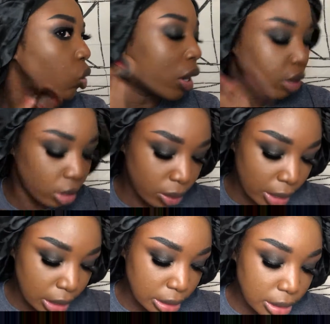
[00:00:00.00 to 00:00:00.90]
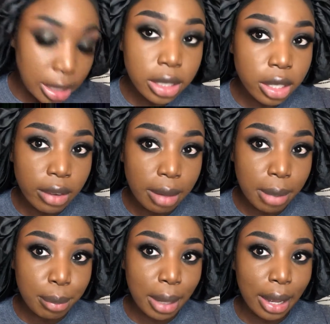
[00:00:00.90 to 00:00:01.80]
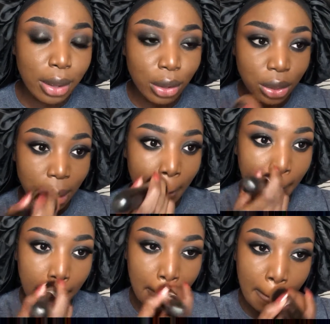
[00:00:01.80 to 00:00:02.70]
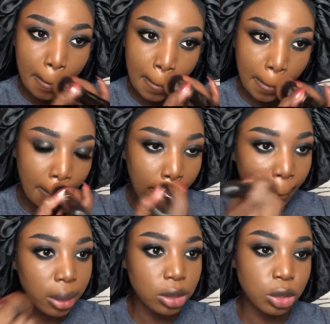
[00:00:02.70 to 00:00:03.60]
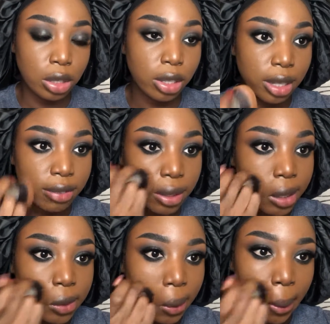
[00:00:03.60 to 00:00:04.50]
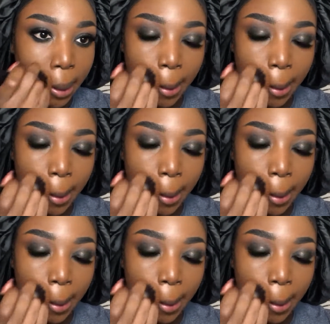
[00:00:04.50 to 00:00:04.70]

I don't need to do any concealer around my mouth. Just do another layer of foundation.